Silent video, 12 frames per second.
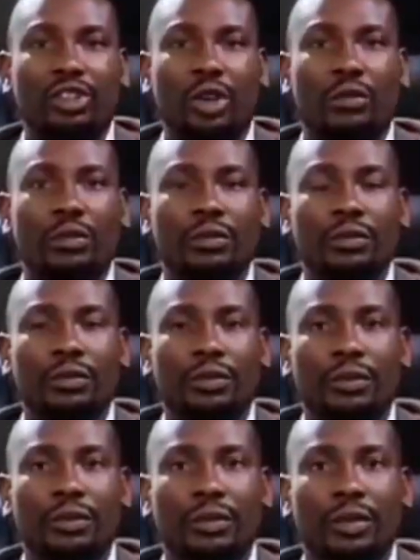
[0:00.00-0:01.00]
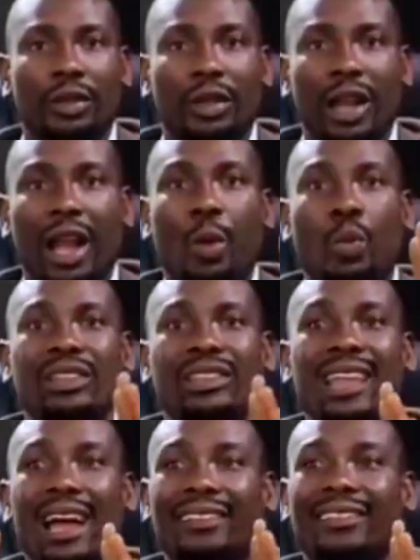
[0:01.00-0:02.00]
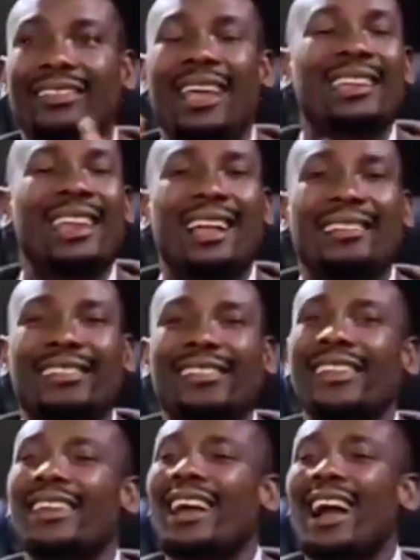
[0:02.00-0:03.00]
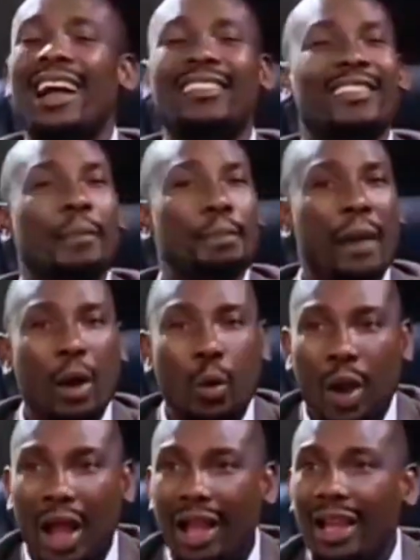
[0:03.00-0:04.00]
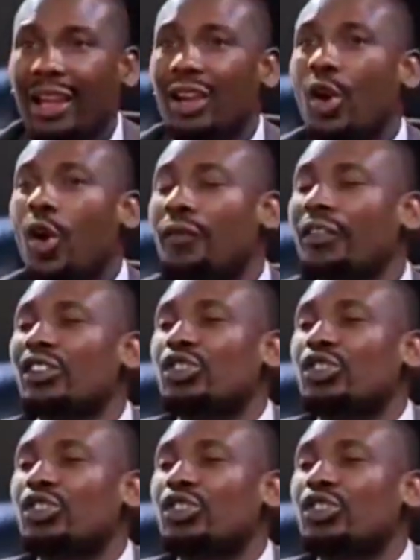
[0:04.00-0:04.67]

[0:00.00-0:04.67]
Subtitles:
And with that, tenant has the power of exclusive possession